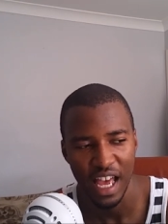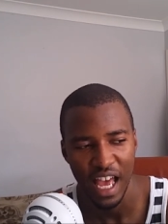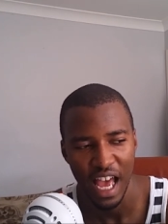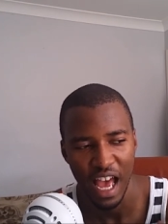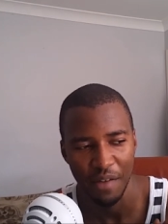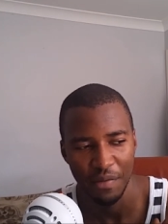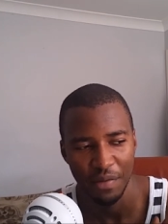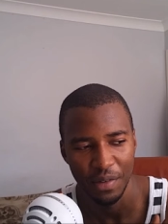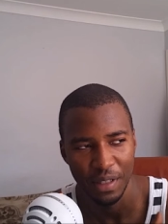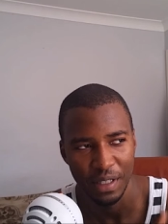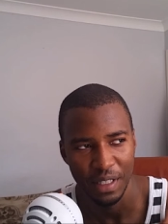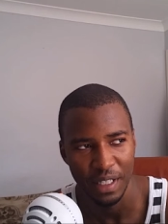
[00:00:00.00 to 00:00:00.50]

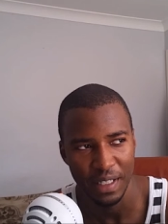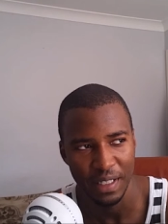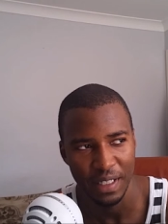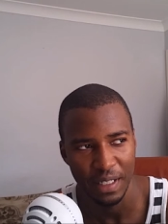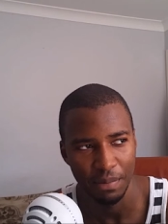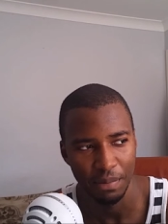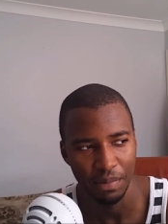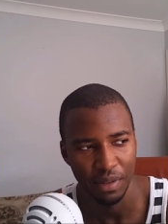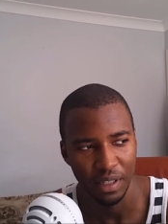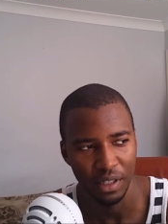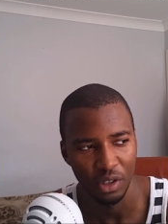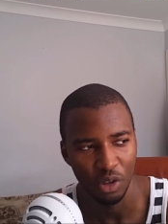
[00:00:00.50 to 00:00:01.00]
Having
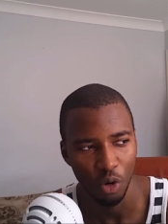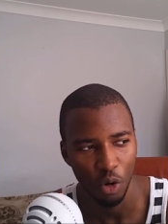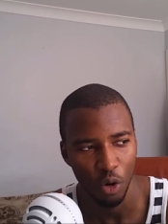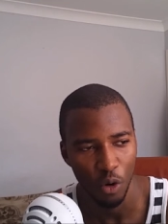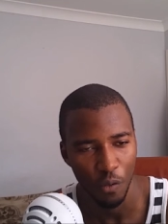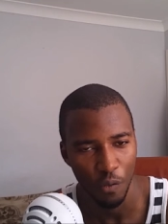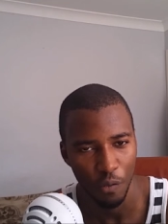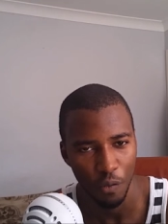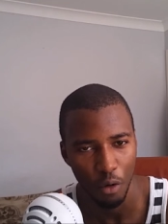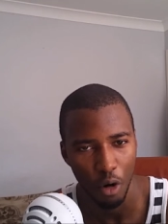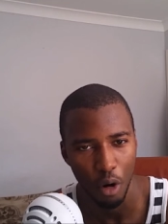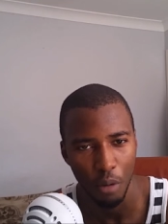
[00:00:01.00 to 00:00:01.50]
discipline or
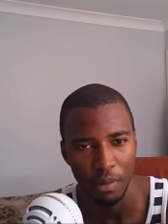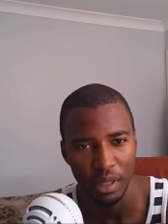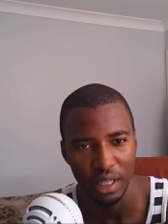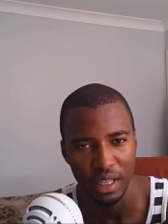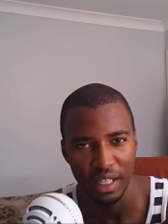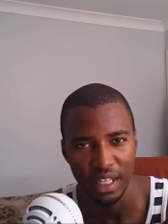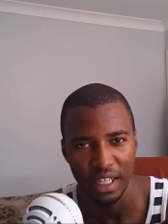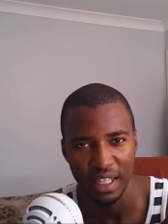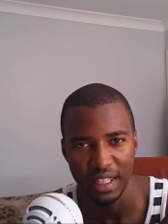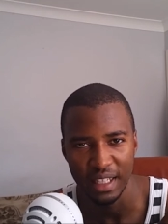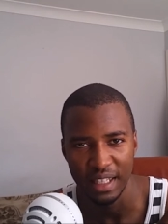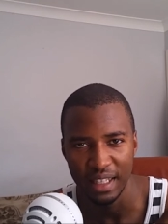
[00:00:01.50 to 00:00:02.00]

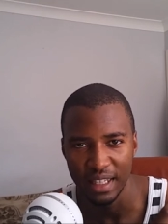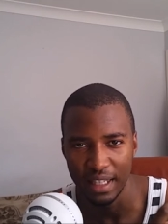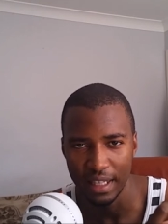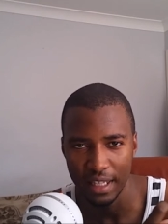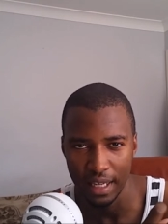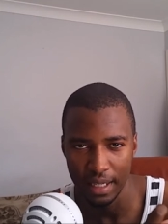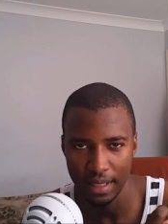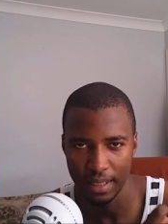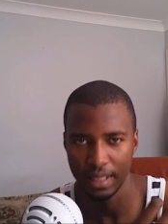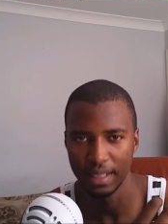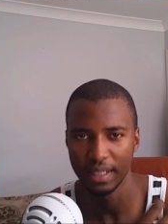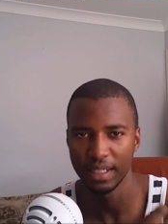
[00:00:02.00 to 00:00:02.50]
forming the
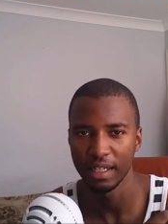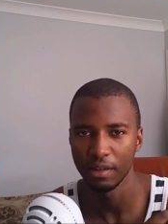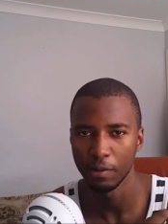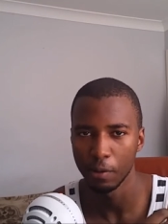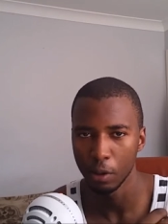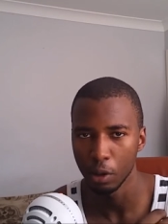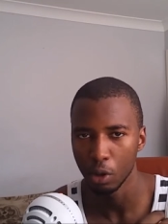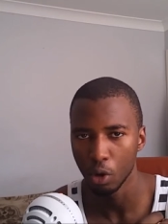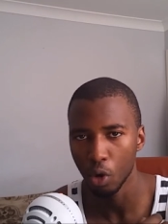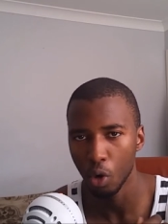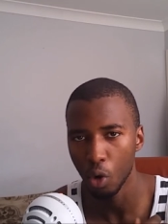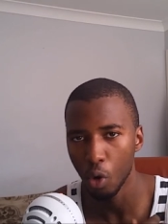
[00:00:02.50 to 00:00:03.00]

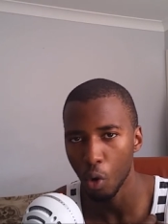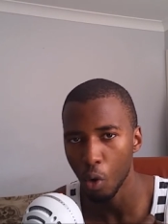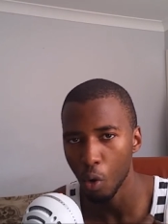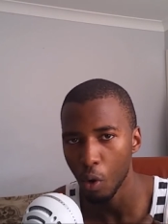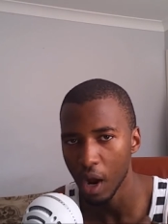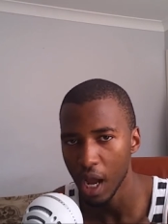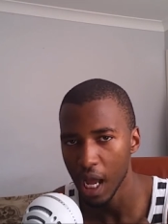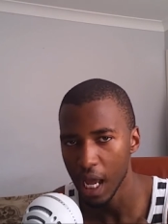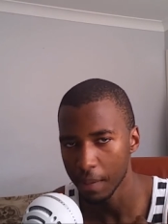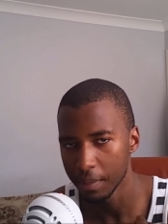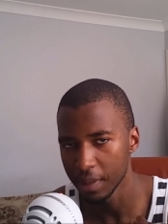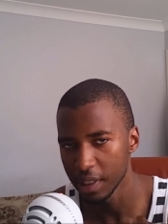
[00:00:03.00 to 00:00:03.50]
necessary
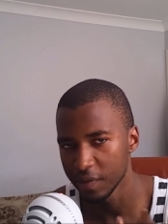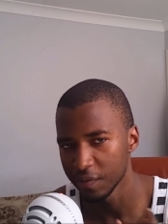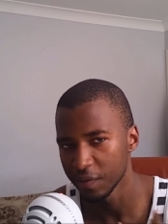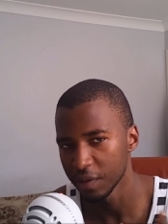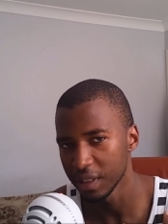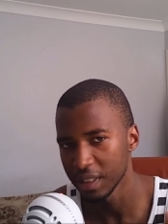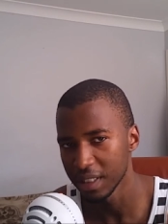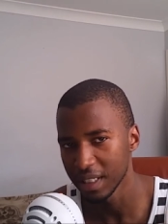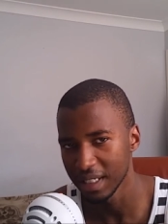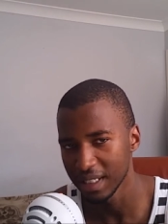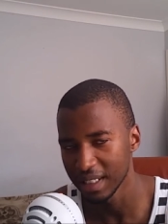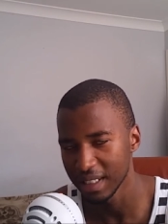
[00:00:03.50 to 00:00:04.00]
core habits
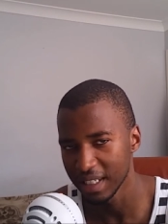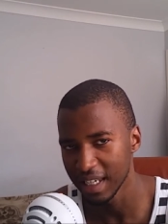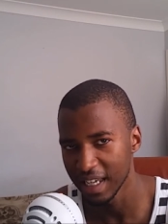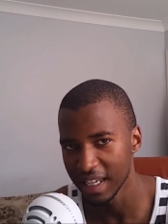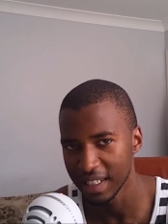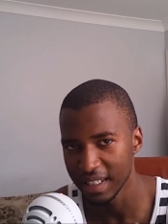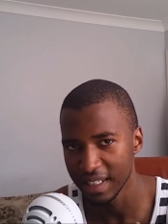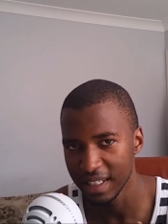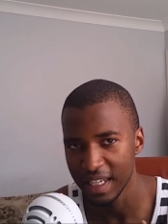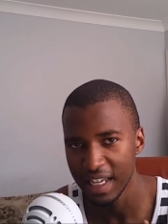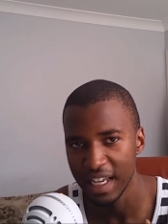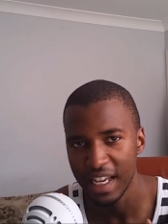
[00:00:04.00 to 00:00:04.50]
for
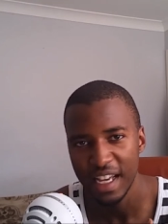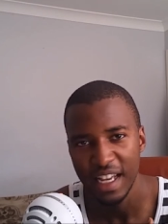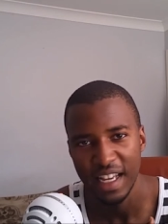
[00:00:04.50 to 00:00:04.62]
success.